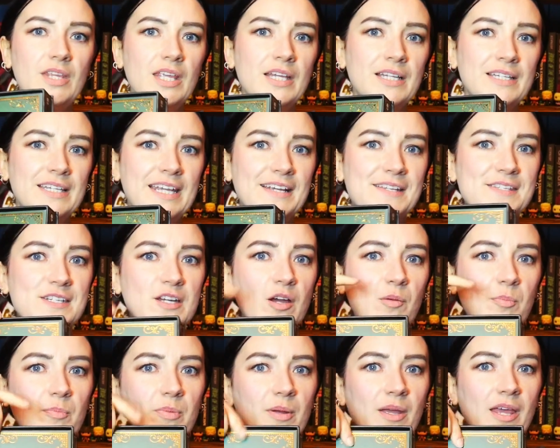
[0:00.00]
Next
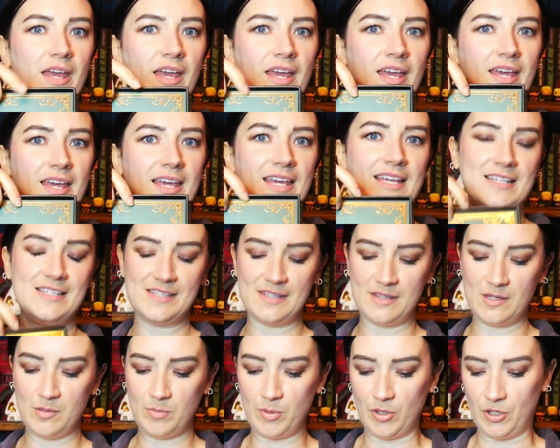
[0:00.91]
up is
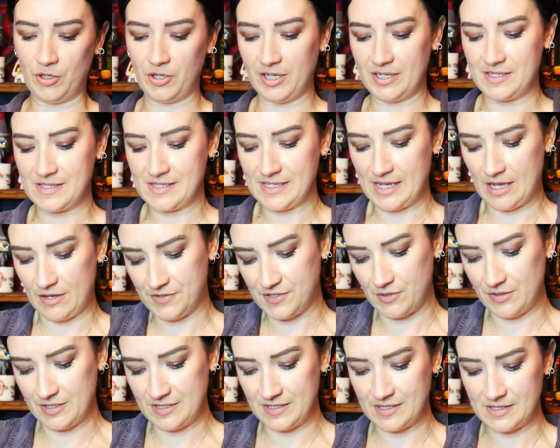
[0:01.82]
the book itself.
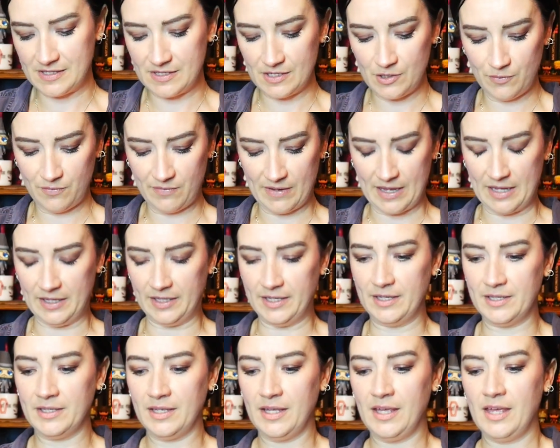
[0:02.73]
So this is the
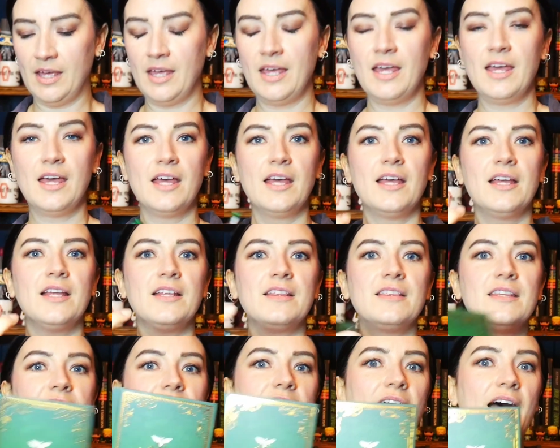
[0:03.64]
novella
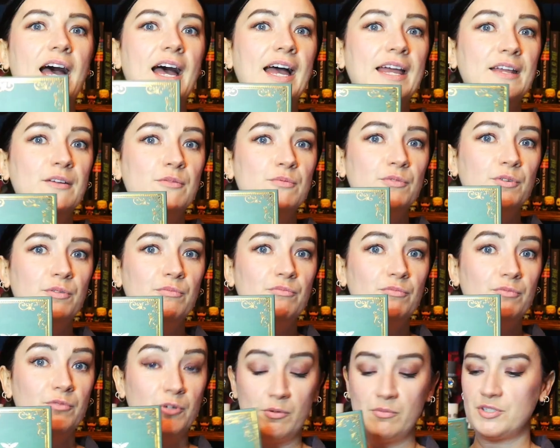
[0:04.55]
that I
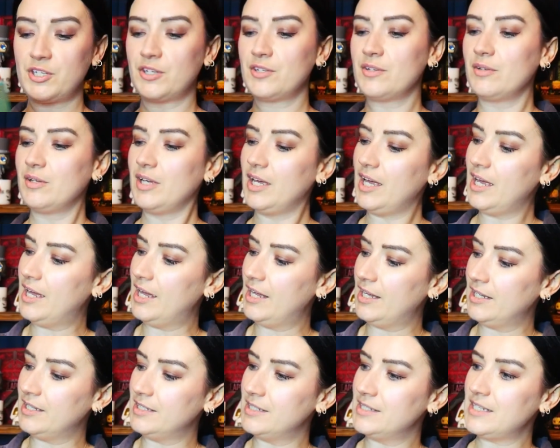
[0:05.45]
wrote,
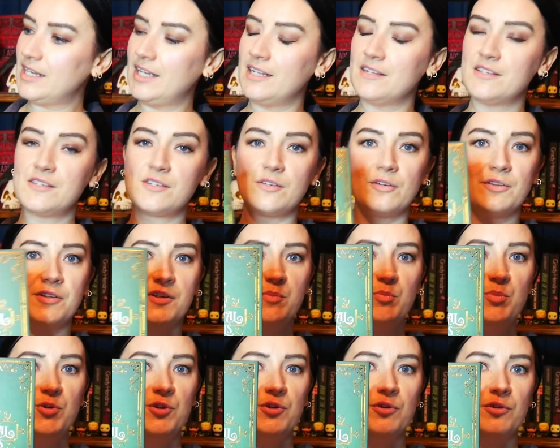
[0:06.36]
and it's got this
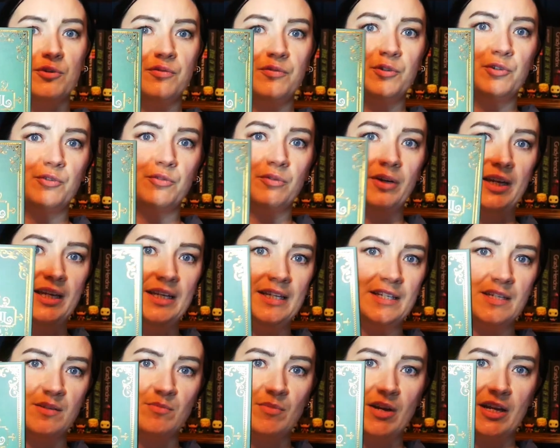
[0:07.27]
beautiful
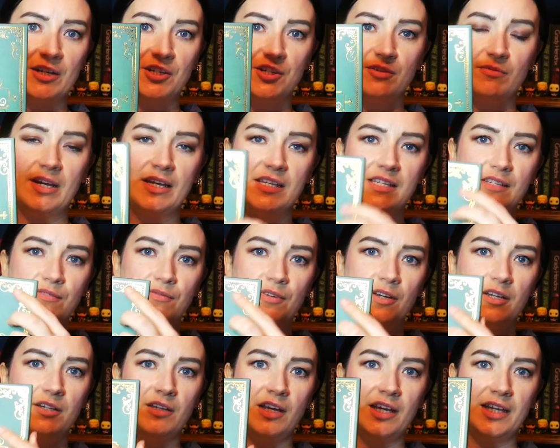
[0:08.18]
green to match the rest of
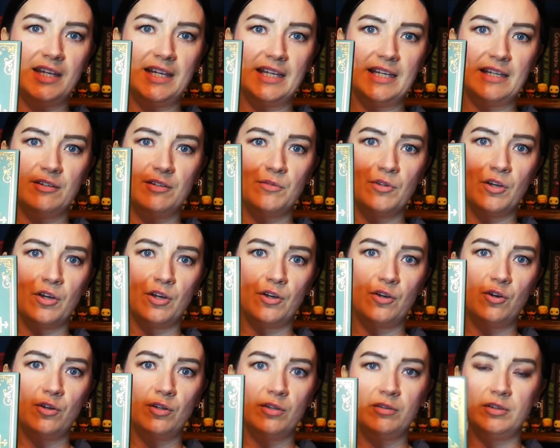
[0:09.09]
it. Again,
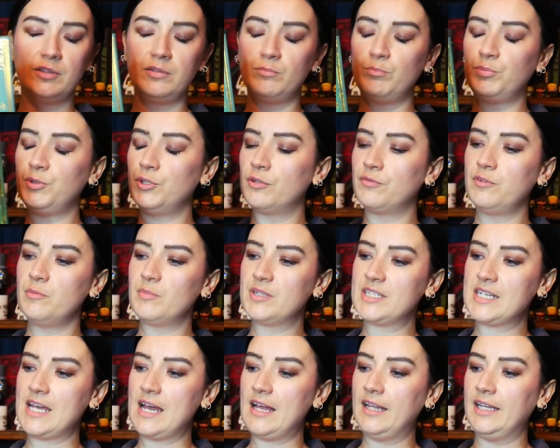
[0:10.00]
beautiful
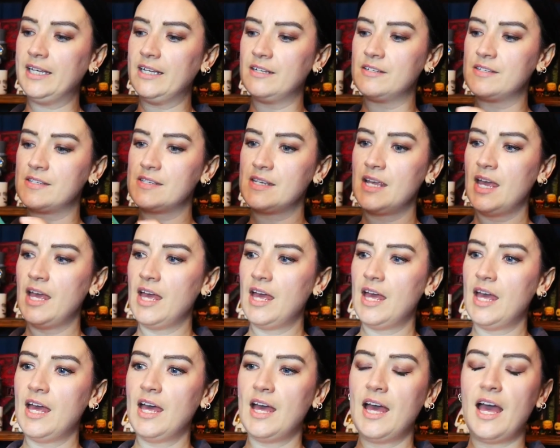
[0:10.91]
metallics.
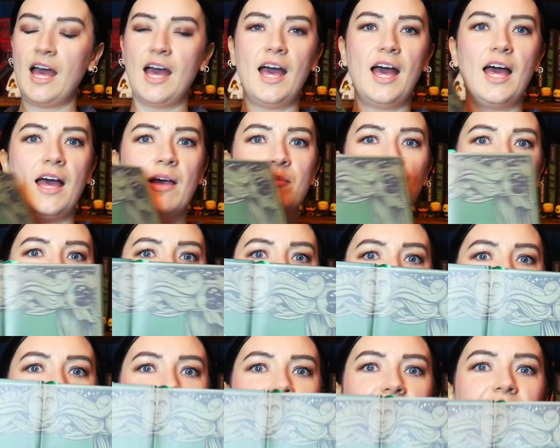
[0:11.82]
I mean,
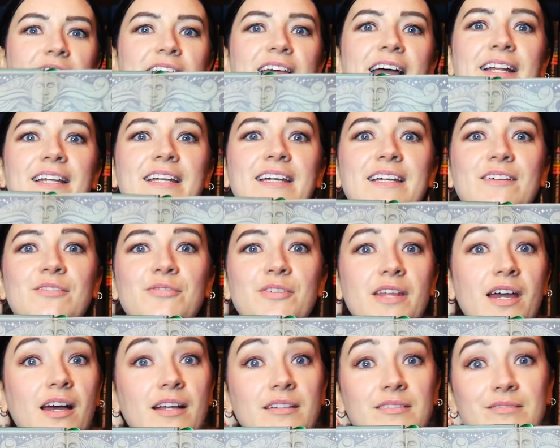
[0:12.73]
look at the lining for
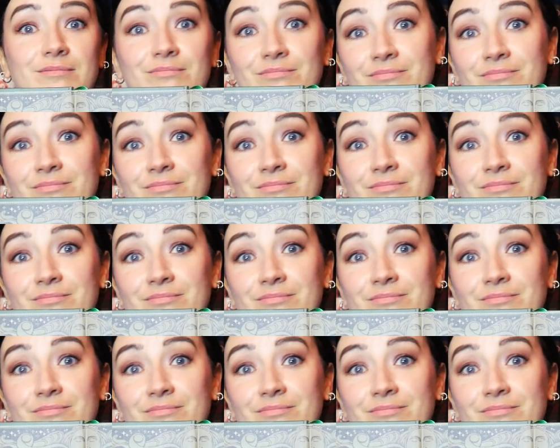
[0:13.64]
that.